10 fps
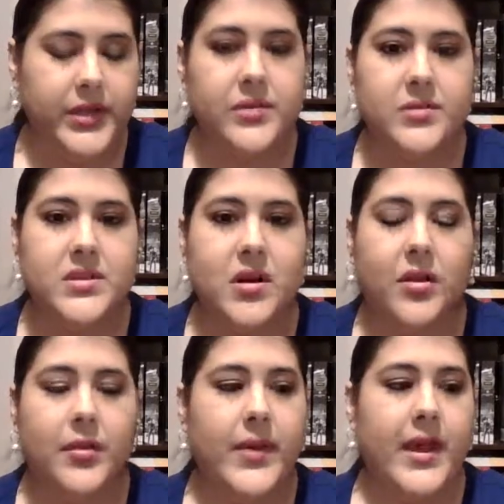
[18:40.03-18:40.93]
use
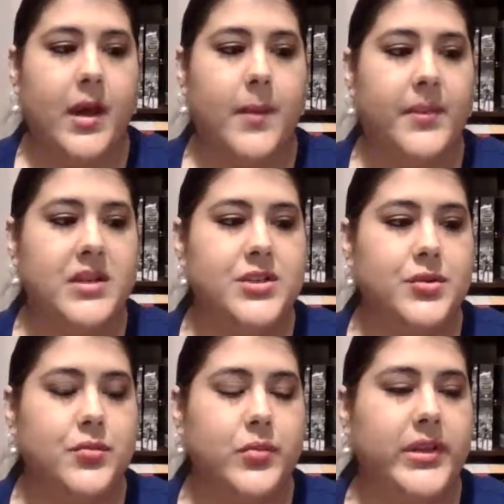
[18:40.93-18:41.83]
all the way up, but I
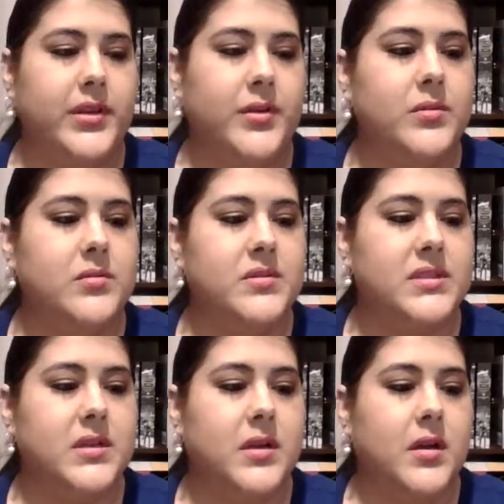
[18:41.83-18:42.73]
do want to use,